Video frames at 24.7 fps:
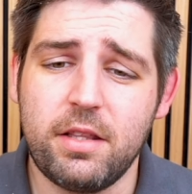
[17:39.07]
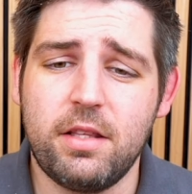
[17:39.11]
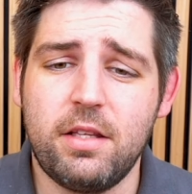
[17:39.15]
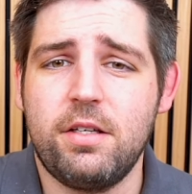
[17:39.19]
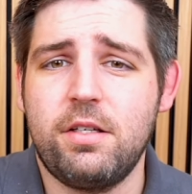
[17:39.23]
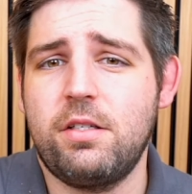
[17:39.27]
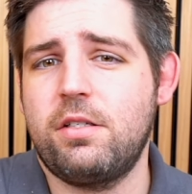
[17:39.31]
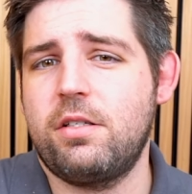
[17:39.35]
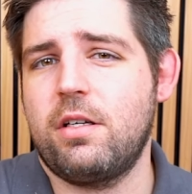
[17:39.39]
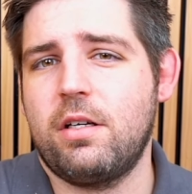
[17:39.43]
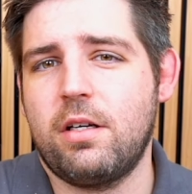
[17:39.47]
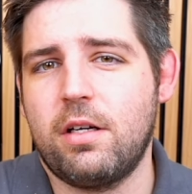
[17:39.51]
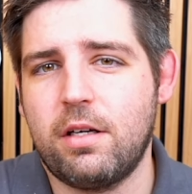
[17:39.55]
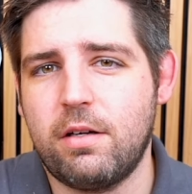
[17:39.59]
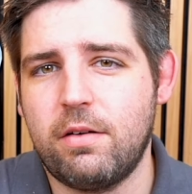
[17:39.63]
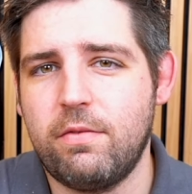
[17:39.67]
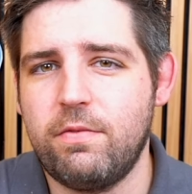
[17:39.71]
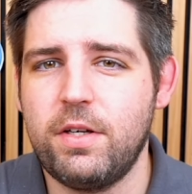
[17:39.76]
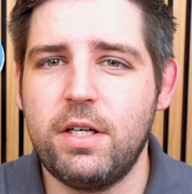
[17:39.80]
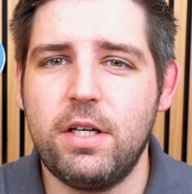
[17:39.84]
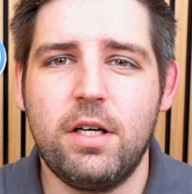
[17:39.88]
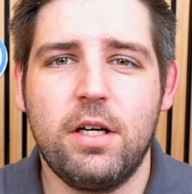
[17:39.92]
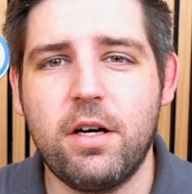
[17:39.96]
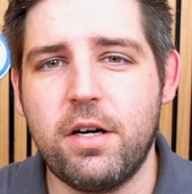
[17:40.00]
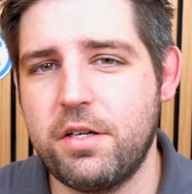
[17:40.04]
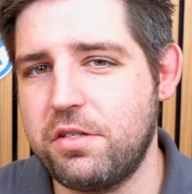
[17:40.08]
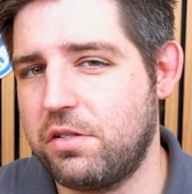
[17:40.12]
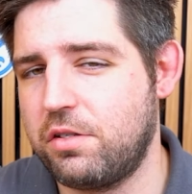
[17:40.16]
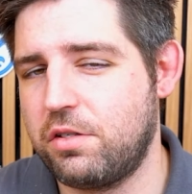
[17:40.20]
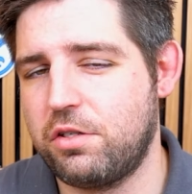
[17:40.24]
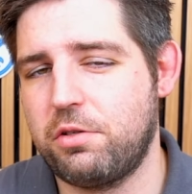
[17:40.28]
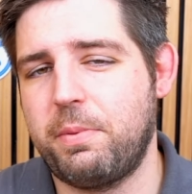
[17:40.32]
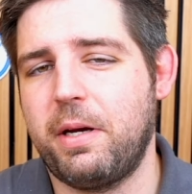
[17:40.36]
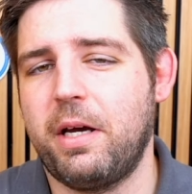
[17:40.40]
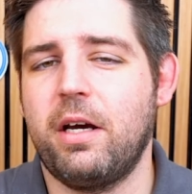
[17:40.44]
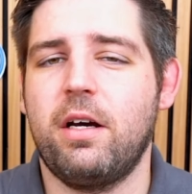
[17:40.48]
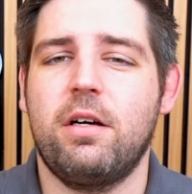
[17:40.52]
this video has
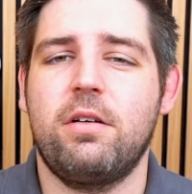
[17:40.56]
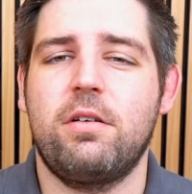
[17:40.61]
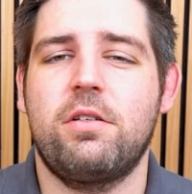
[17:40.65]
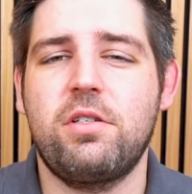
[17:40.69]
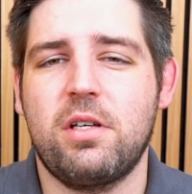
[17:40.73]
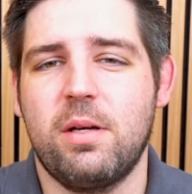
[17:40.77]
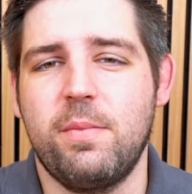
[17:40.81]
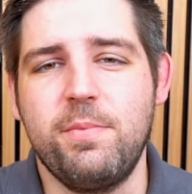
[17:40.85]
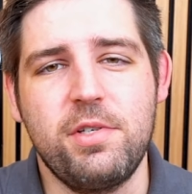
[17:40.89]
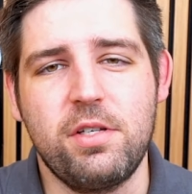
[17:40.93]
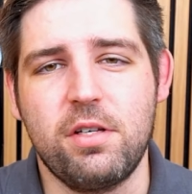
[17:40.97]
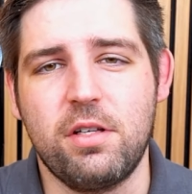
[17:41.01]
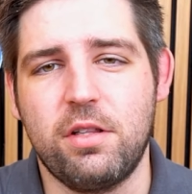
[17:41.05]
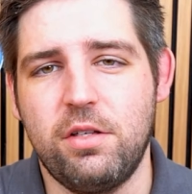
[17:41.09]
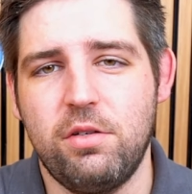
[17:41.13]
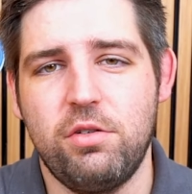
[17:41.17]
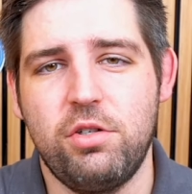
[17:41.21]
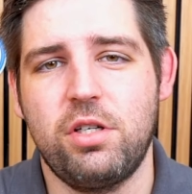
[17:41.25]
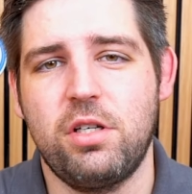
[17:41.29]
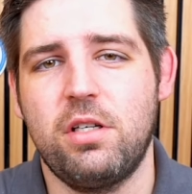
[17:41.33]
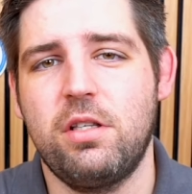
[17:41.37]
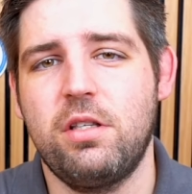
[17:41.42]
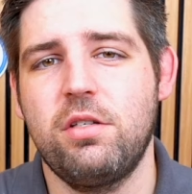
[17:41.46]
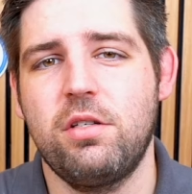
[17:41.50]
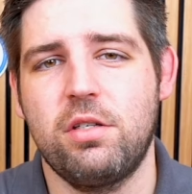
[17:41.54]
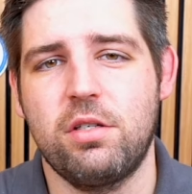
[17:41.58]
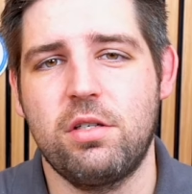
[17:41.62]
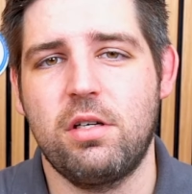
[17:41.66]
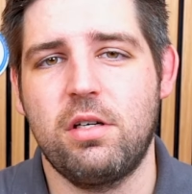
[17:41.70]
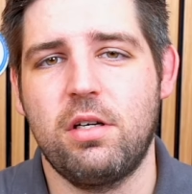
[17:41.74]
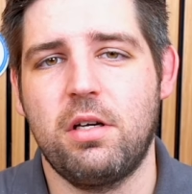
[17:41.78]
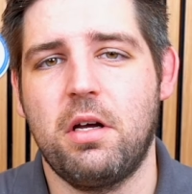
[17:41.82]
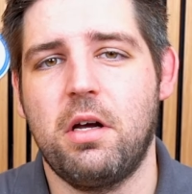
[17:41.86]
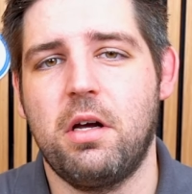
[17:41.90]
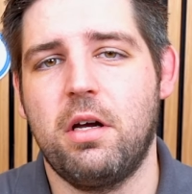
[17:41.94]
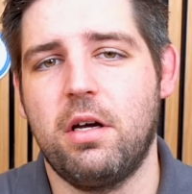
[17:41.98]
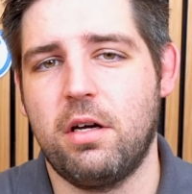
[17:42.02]
inspired some solutions,
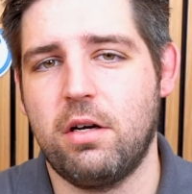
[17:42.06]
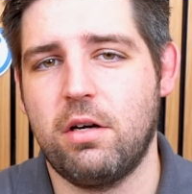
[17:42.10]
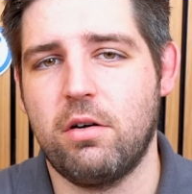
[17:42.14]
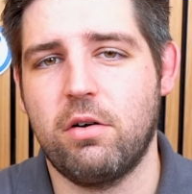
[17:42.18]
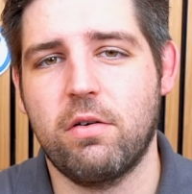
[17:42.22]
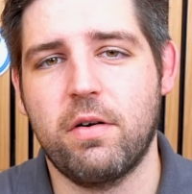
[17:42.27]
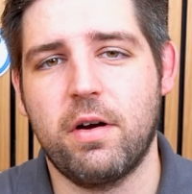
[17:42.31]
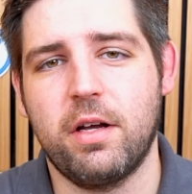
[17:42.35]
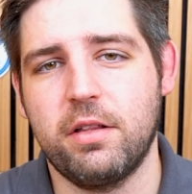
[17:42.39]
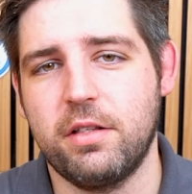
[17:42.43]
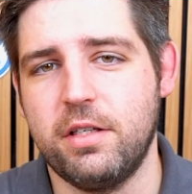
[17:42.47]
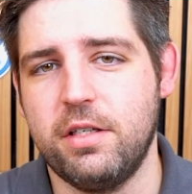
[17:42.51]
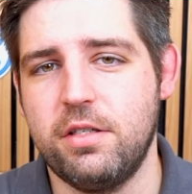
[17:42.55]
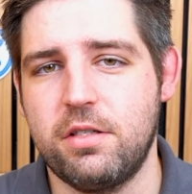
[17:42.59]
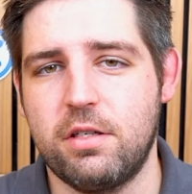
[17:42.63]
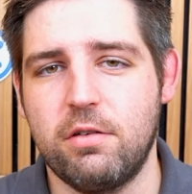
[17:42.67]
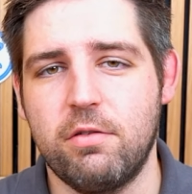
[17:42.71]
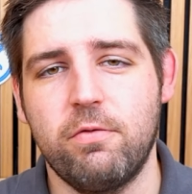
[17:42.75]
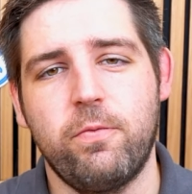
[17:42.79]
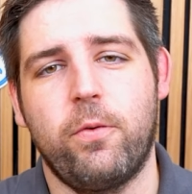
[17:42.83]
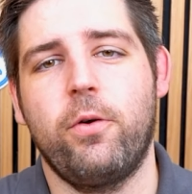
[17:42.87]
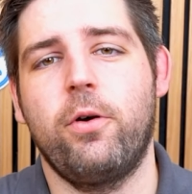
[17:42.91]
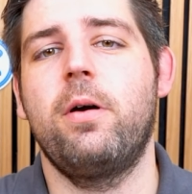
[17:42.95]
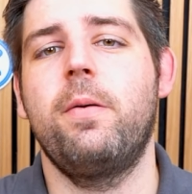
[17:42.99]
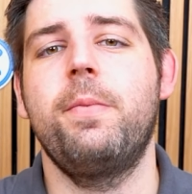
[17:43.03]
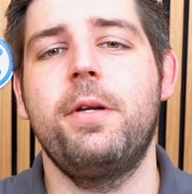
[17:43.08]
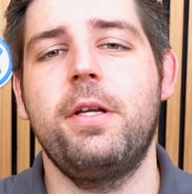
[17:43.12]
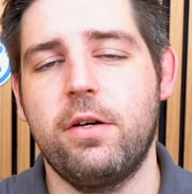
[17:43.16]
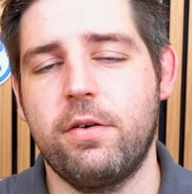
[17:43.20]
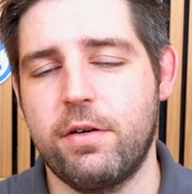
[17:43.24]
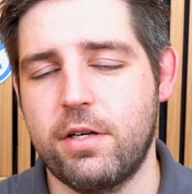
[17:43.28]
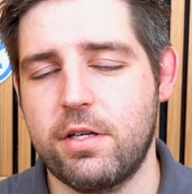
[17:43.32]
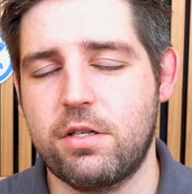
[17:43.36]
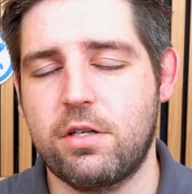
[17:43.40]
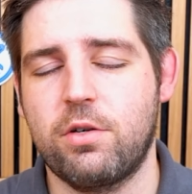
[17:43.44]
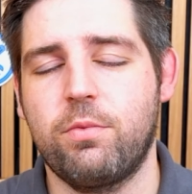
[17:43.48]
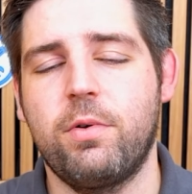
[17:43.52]
or at least informed you
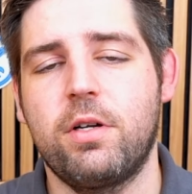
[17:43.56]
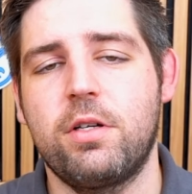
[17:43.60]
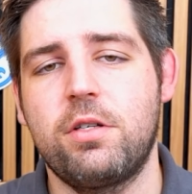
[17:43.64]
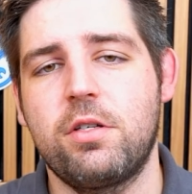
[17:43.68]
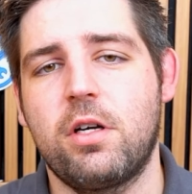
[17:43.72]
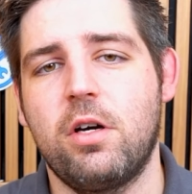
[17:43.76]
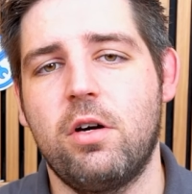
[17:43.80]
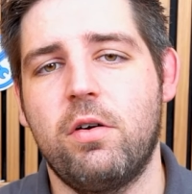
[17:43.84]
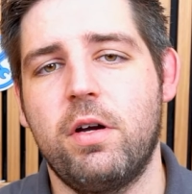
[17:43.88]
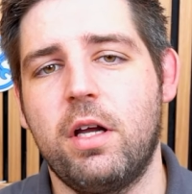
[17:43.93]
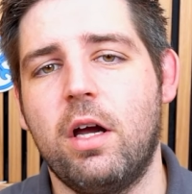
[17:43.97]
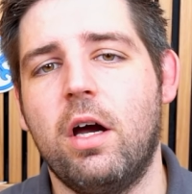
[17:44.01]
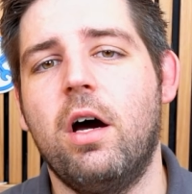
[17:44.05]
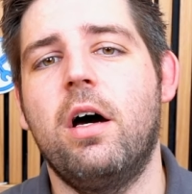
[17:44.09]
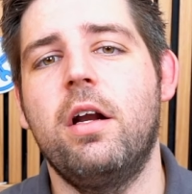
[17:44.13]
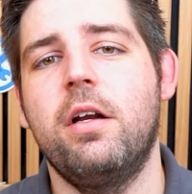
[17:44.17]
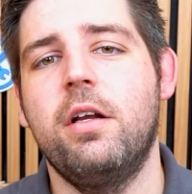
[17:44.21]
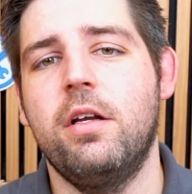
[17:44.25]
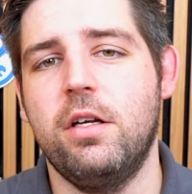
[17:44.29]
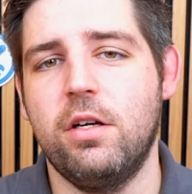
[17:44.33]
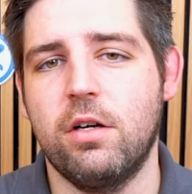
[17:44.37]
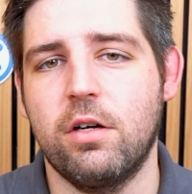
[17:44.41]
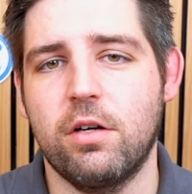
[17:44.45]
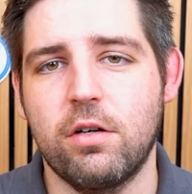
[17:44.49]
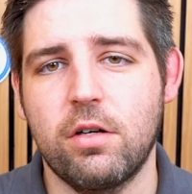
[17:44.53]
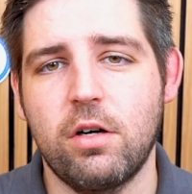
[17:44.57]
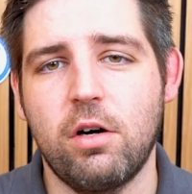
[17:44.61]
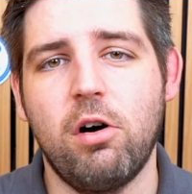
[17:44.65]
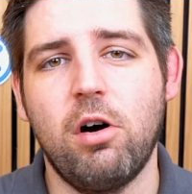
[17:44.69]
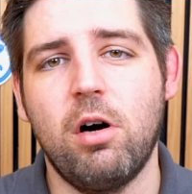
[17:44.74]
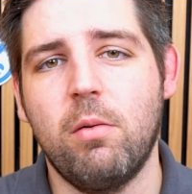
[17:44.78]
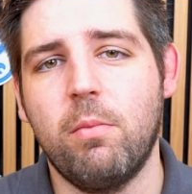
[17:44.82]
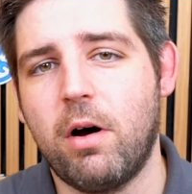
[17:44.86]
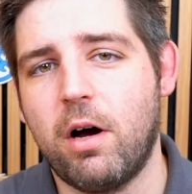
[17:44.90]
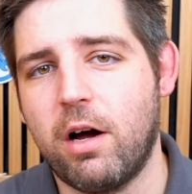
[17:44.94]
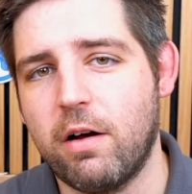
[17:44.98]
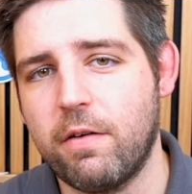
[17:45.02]
as to what's going on in your
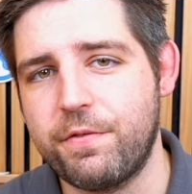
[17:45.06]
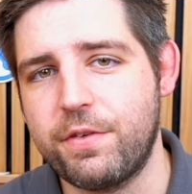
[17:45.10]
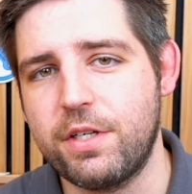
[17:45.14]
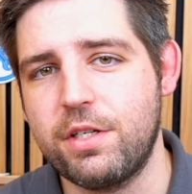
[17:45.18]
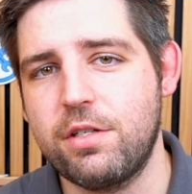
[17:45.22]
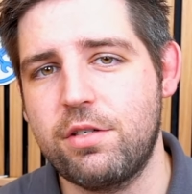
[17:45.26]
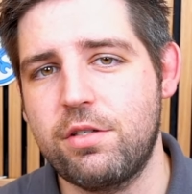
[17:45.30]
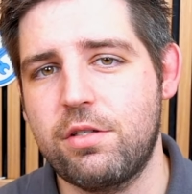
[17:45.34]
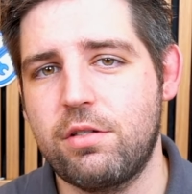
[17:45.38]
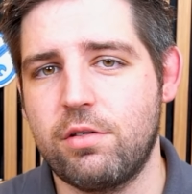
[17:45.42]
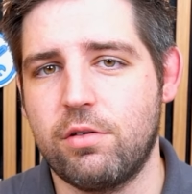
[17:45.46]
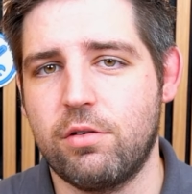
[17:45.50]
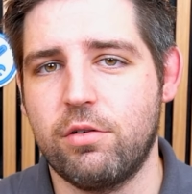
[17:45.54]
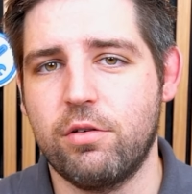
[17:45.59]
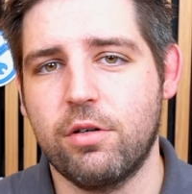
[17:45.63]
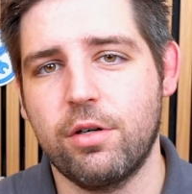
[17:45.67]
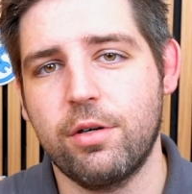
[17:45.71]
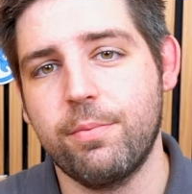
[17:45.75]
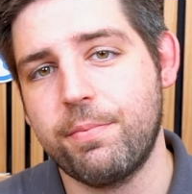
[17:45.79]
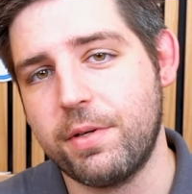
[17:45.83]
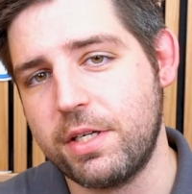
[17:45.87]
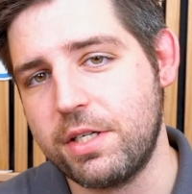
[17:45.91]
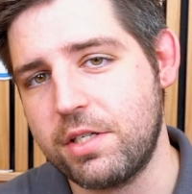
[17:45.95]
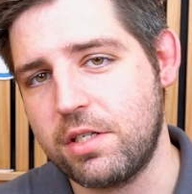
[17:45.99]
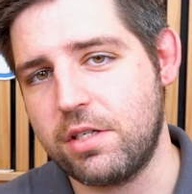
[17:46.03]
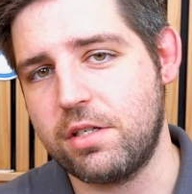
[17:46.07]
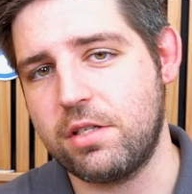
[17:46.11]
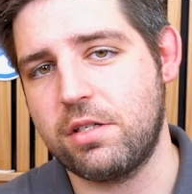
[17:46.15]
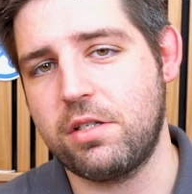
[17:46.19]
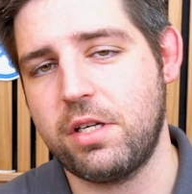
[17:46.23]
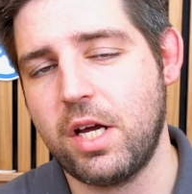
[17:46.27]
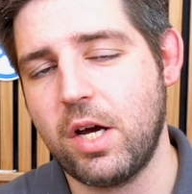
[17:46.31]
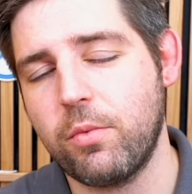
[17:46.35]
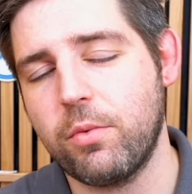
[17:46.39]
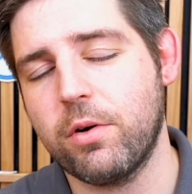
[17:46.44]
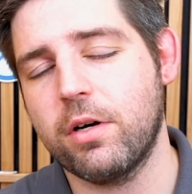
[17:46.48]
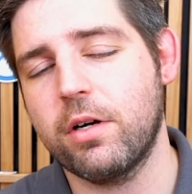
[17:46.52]
home office or business
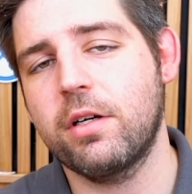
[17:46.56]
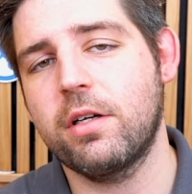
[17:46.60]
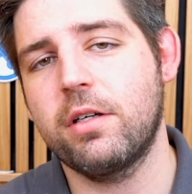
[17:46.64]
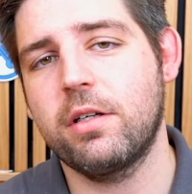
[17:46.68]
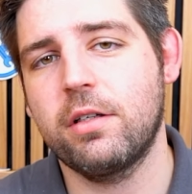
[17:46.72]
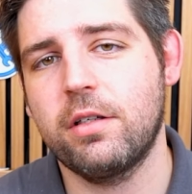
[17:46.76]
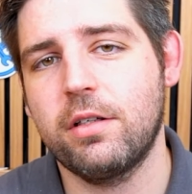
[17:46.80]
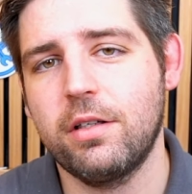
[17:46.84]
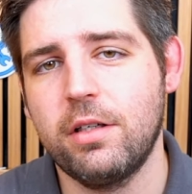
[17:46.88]
network.